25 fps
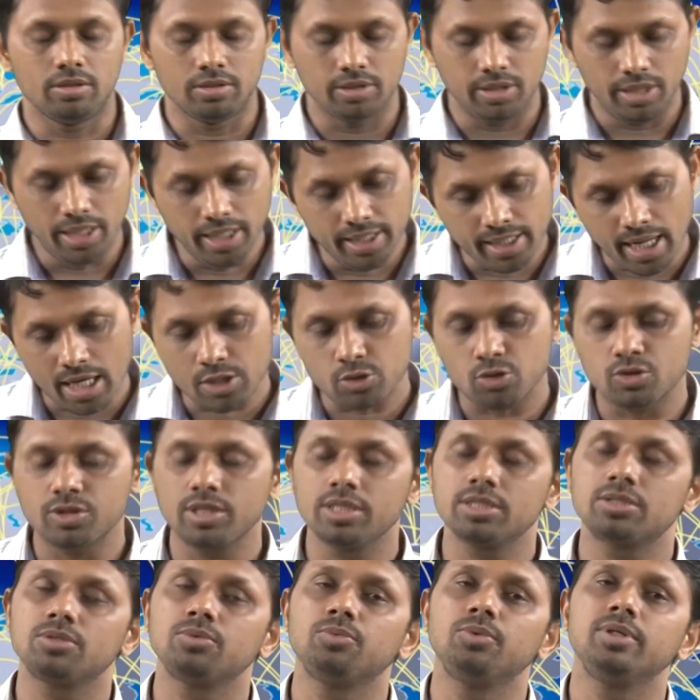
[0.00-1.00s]
in
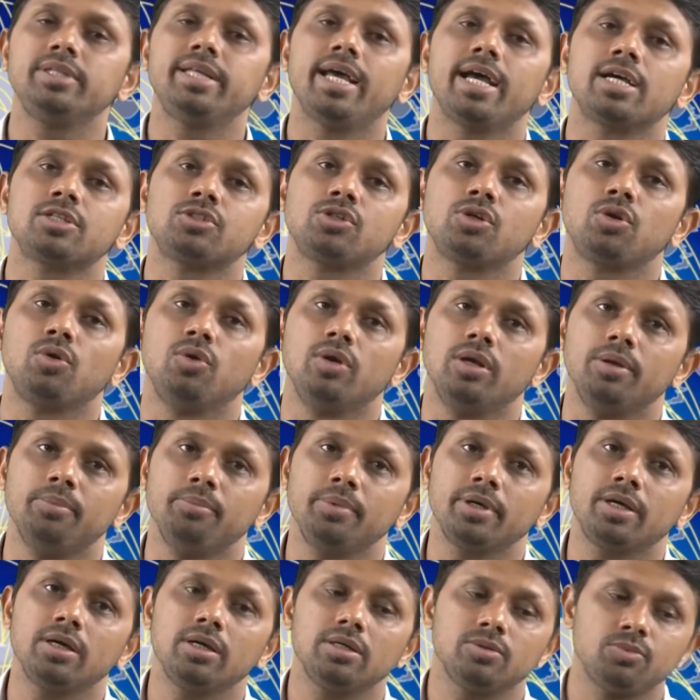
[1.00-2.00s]
association with Heckscher-Ohlin,
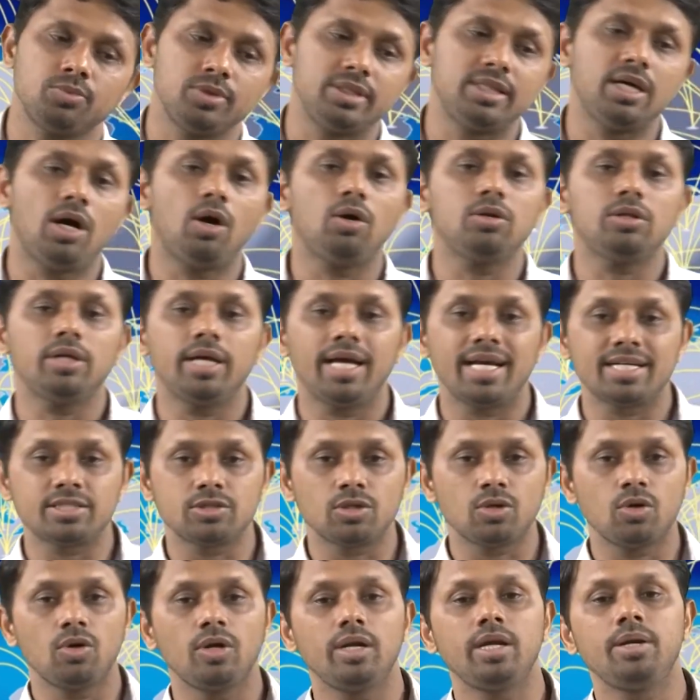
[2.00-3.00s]
because without the
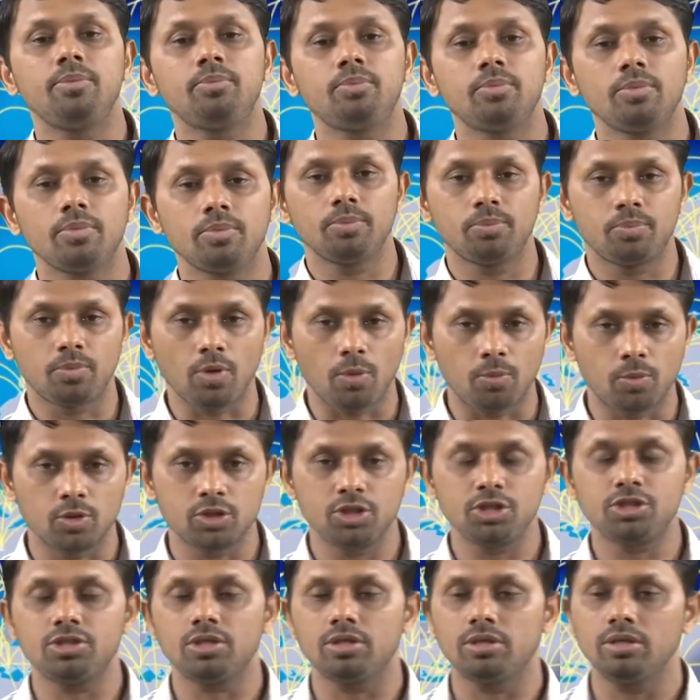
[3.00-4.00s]
Heckscher-Ohlin
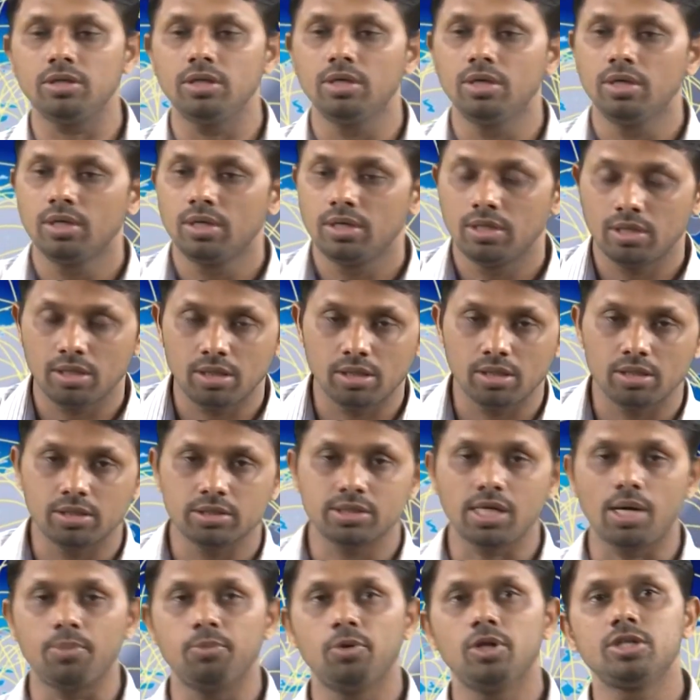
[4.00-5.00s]
proposition
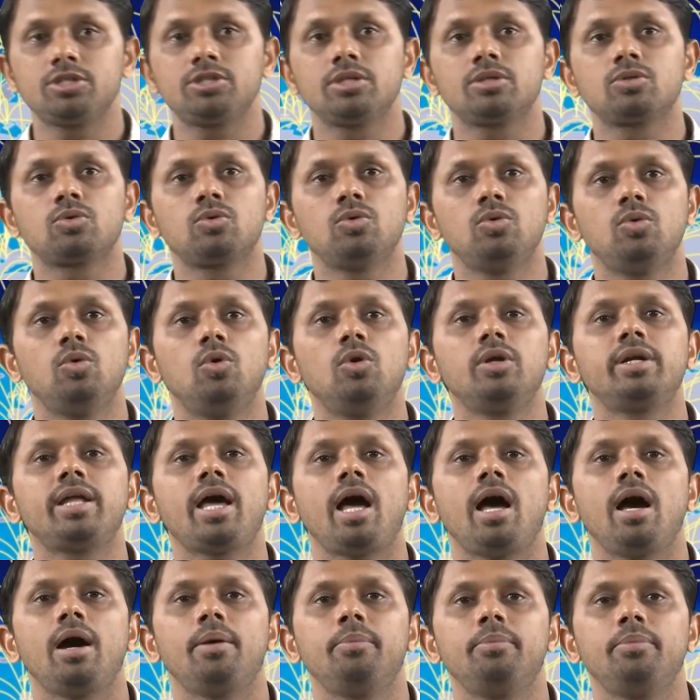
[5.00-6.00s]
Samuelson won't
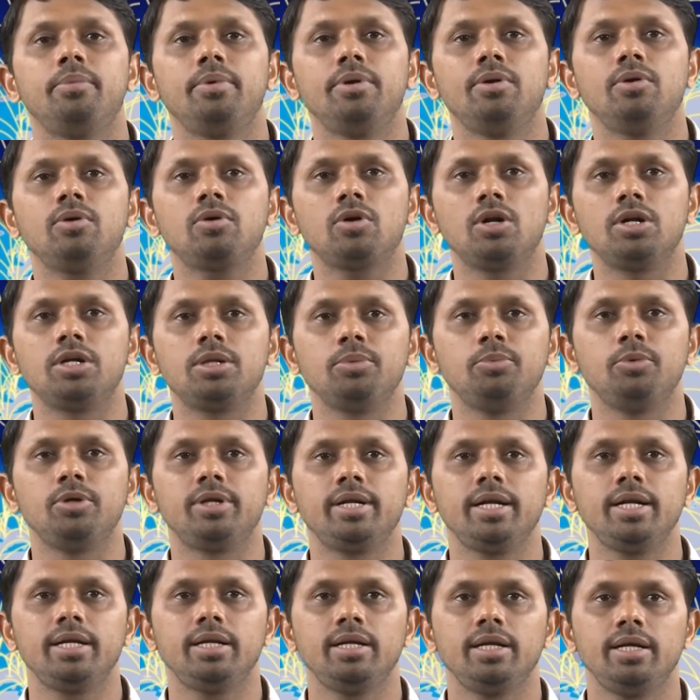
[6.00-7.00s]
have
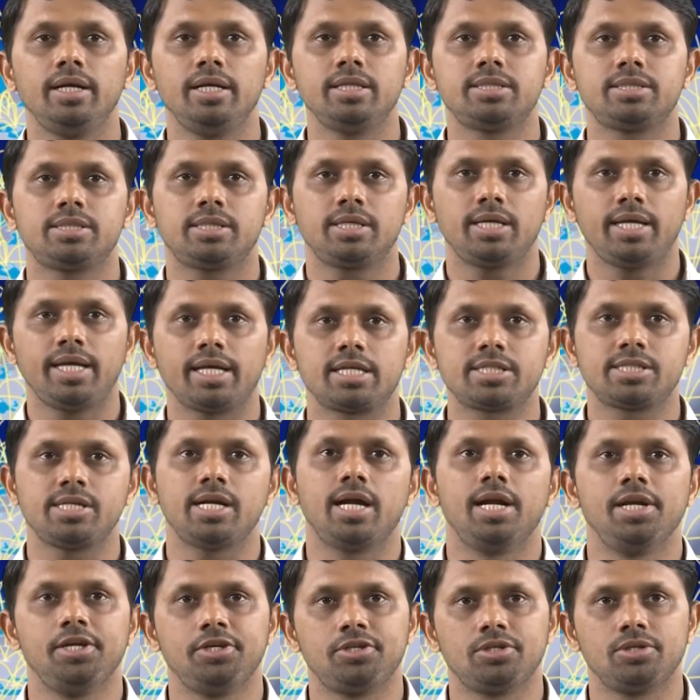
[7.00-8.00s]
contributed its
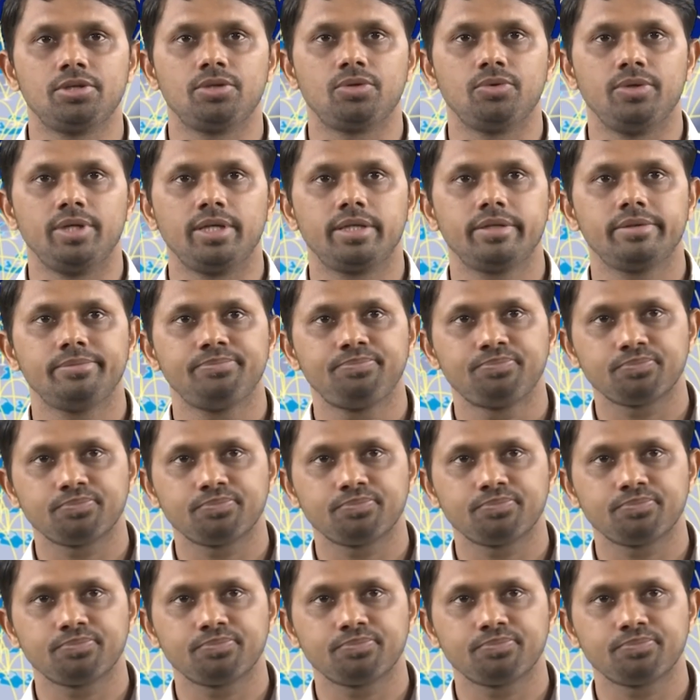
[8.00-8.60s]
extra addition to it.